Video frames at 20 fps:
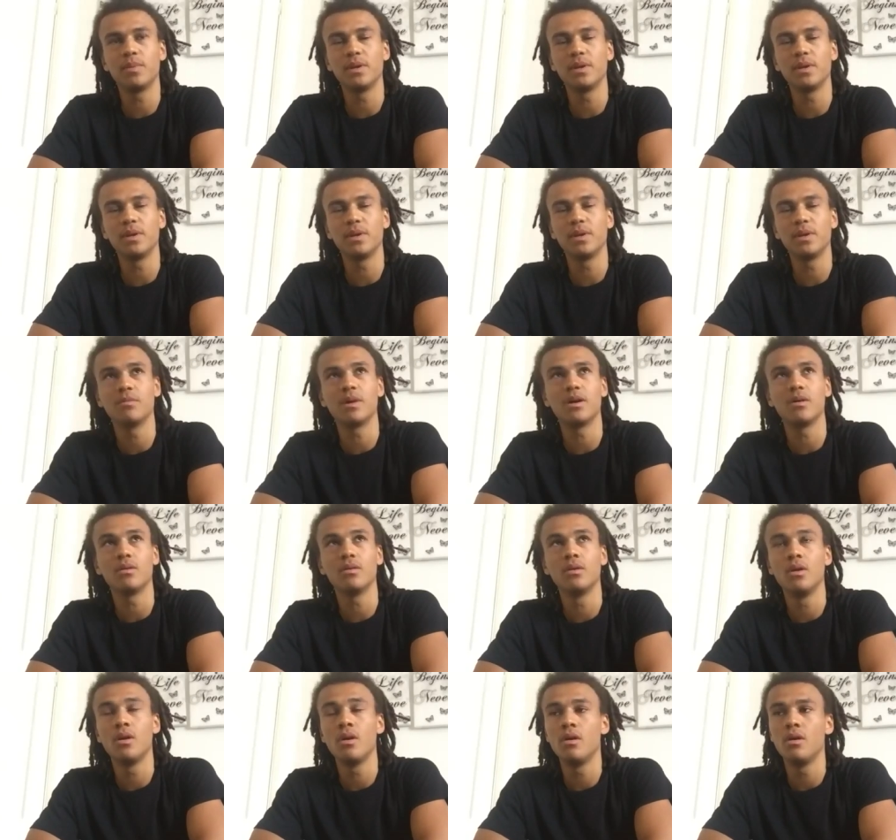are saying about
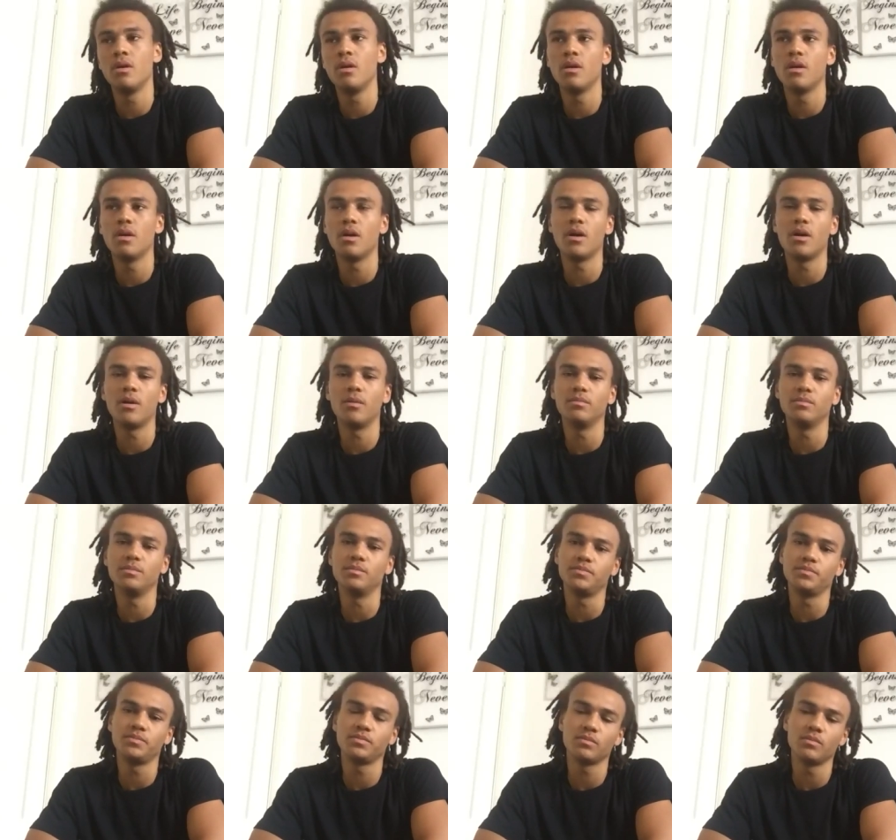
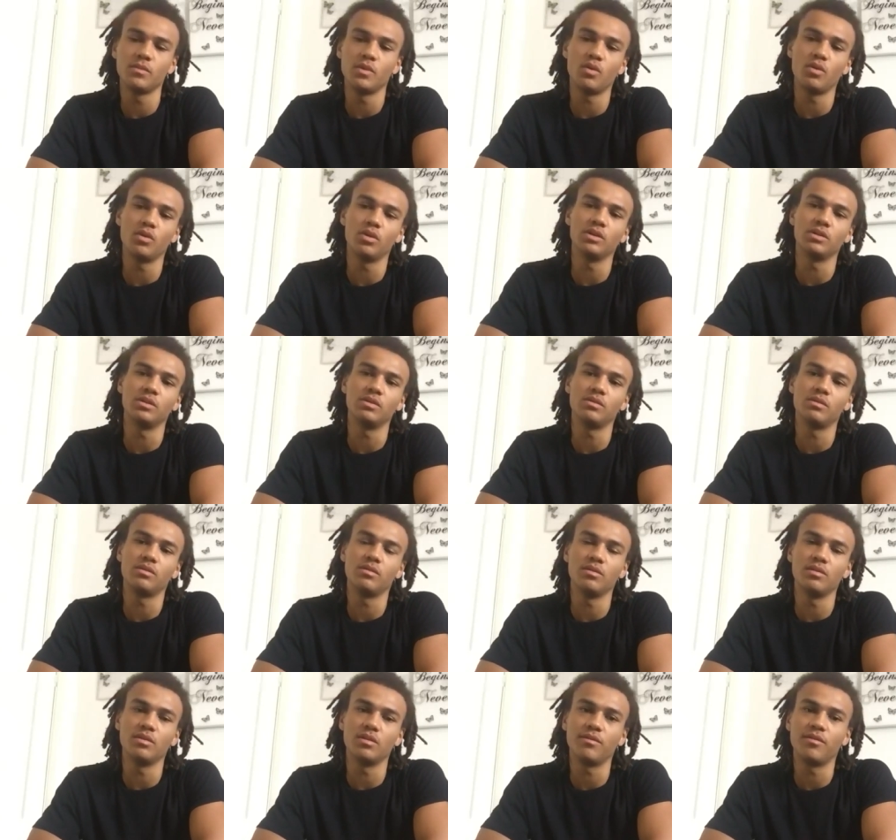all
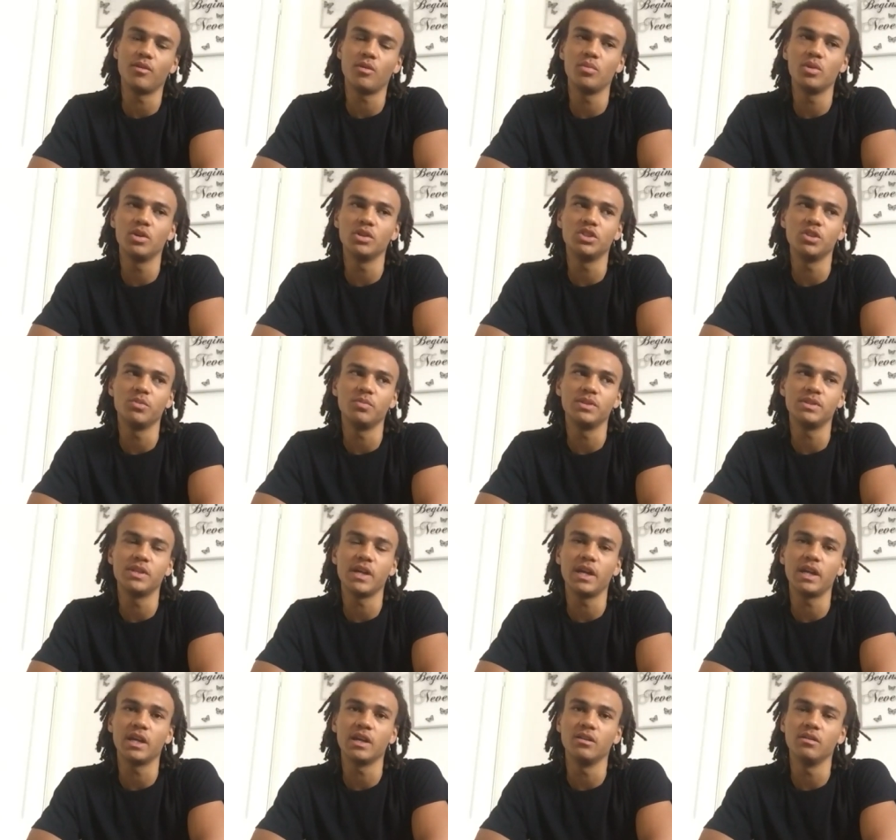the footballers should be
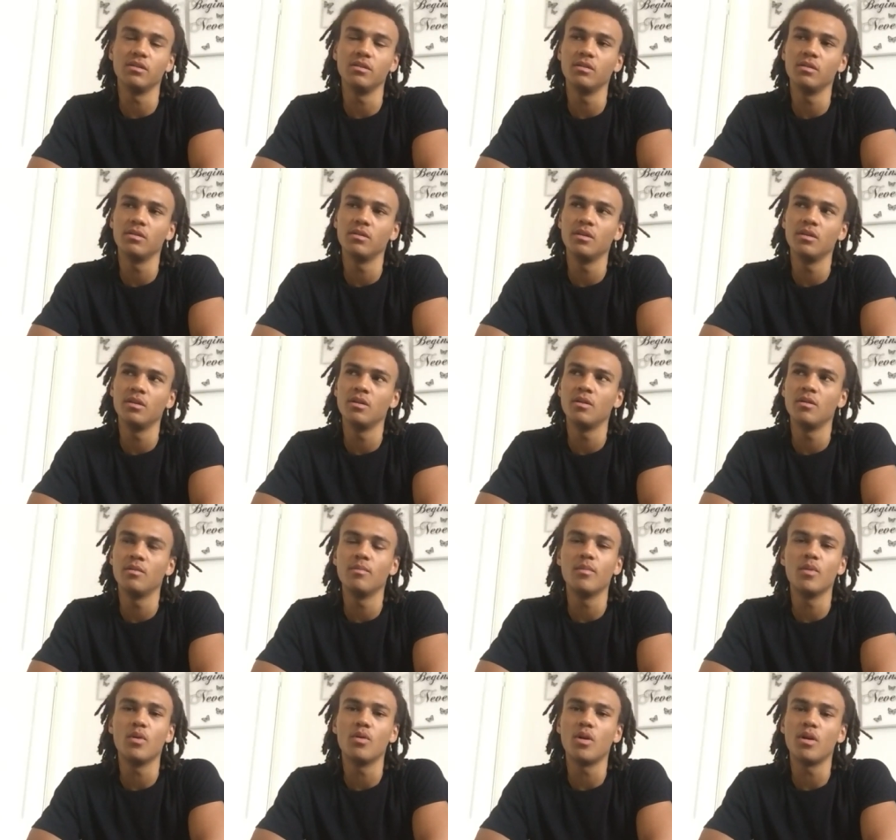taking
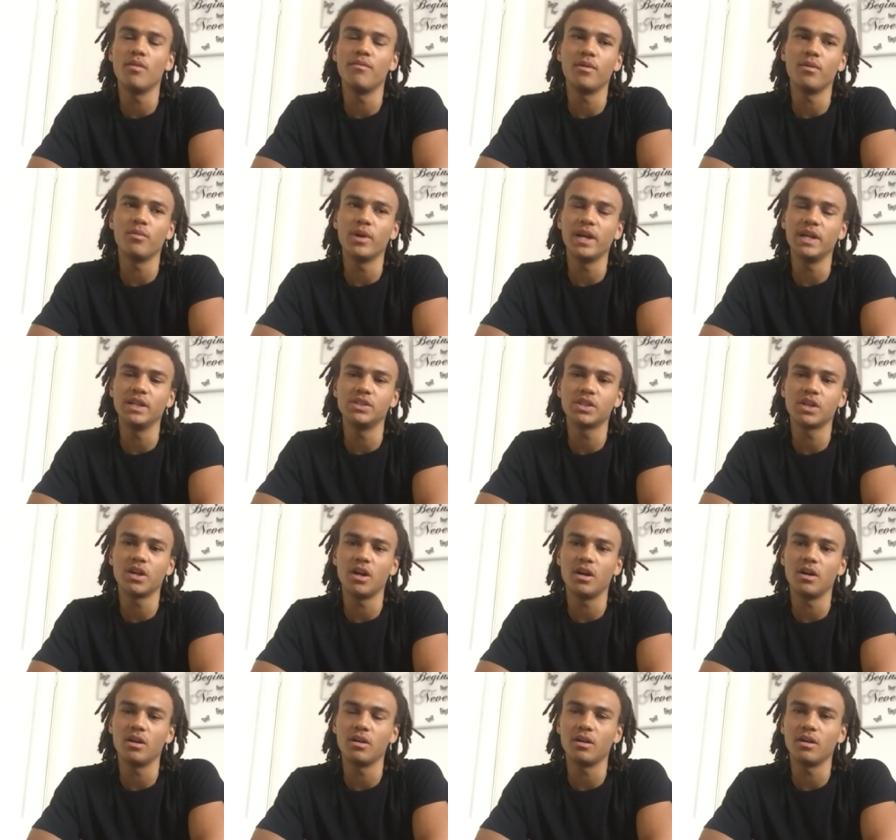more of a wage
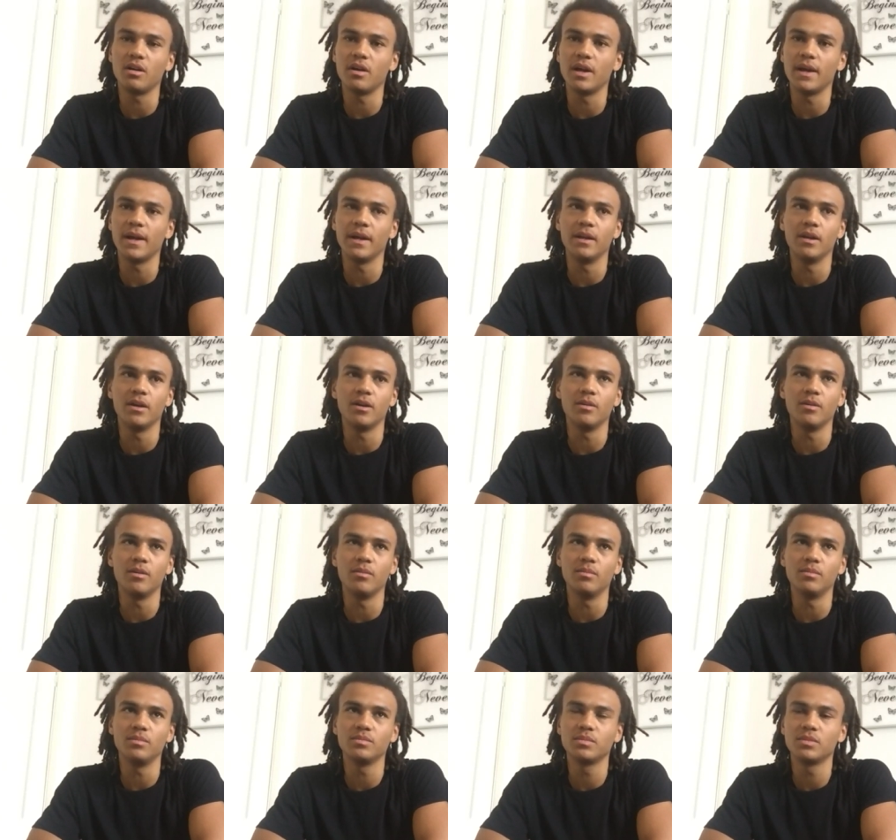cut and
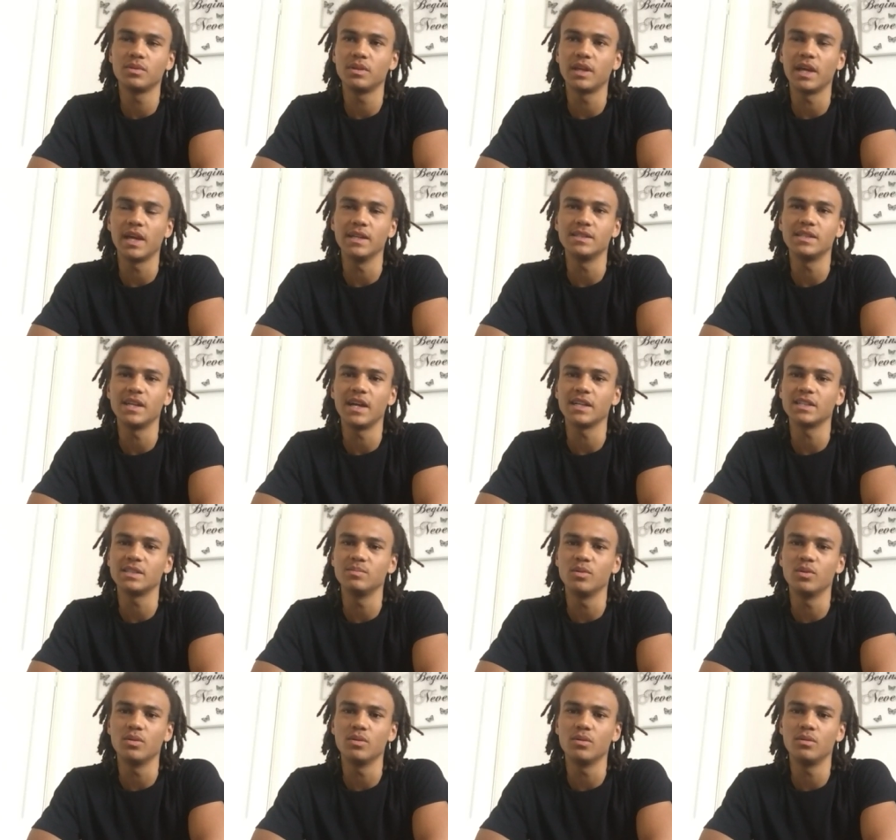getting taxed
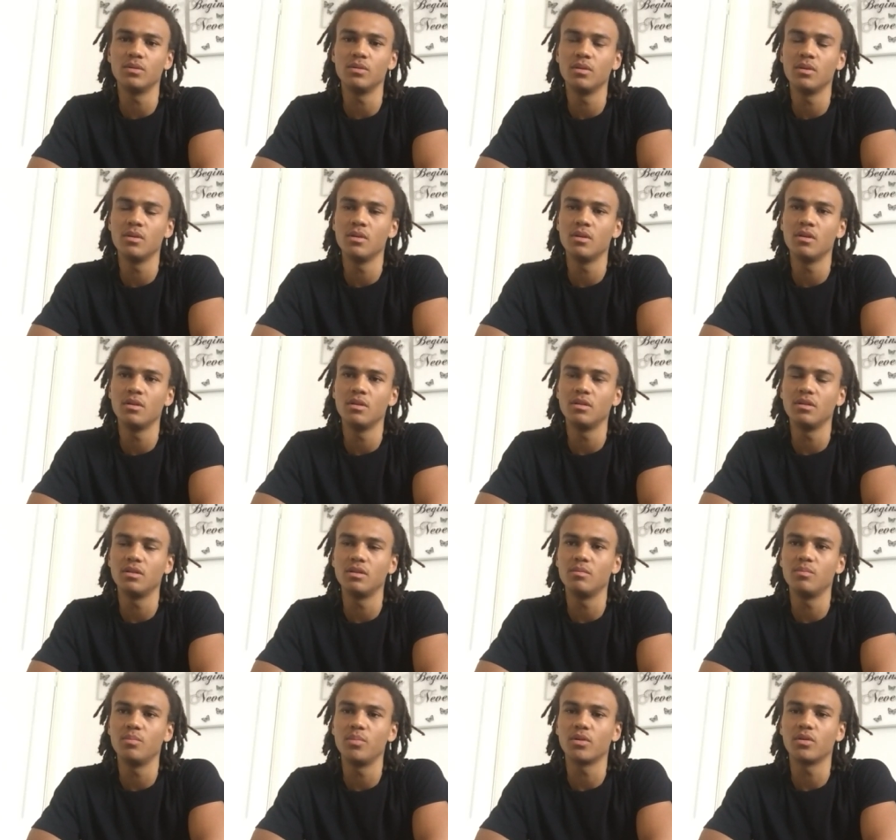more
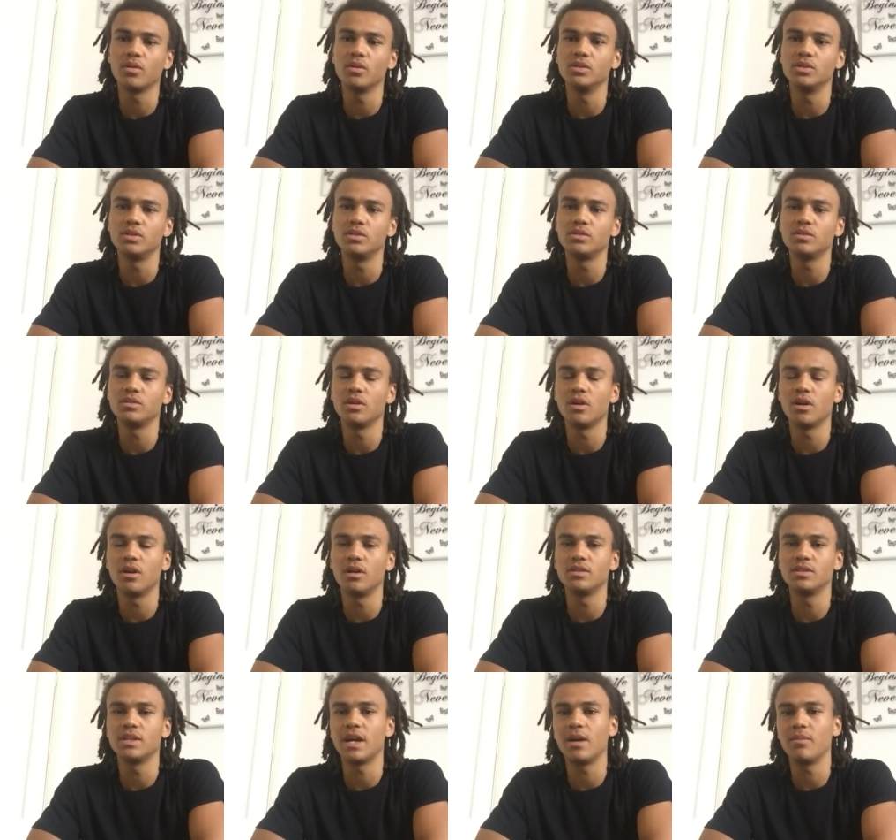because
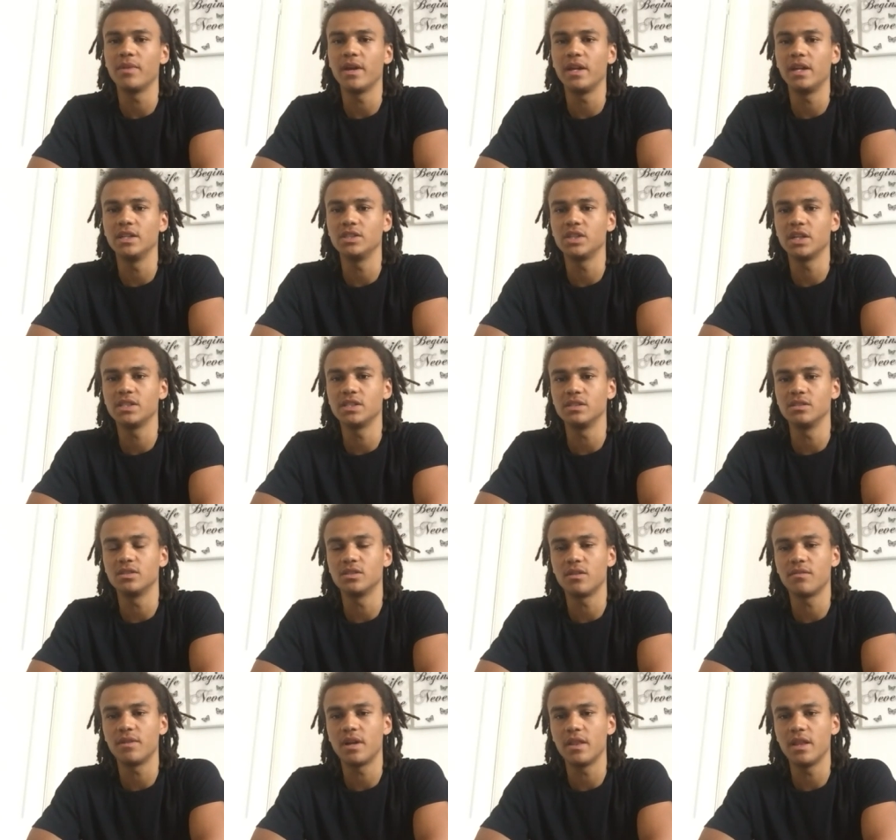to help the NHS and
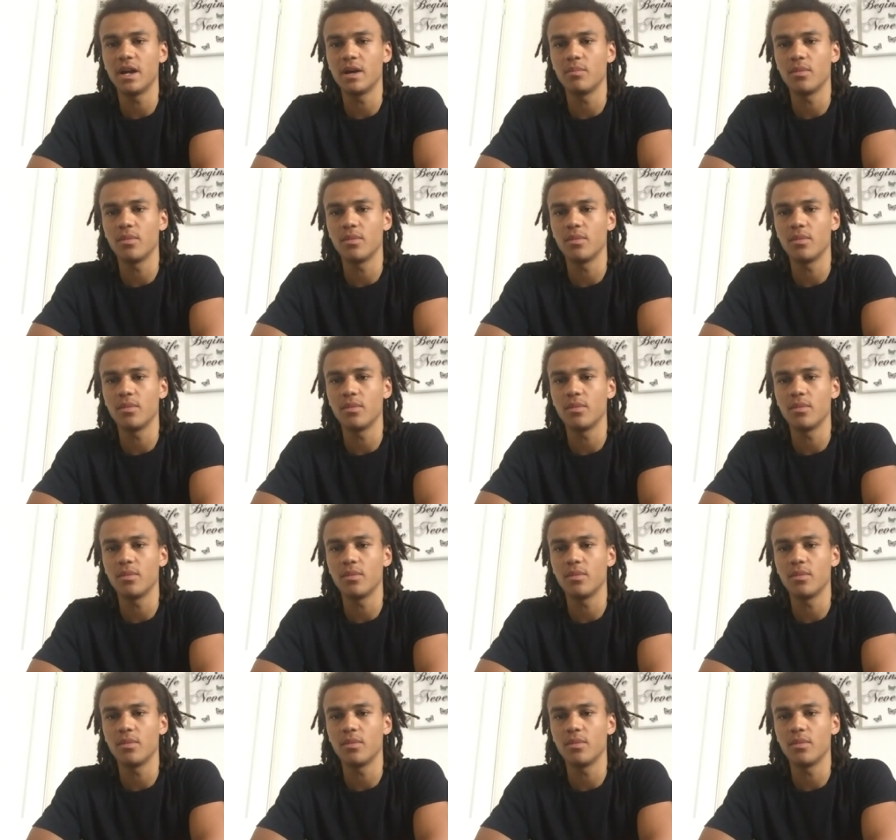stuff like that.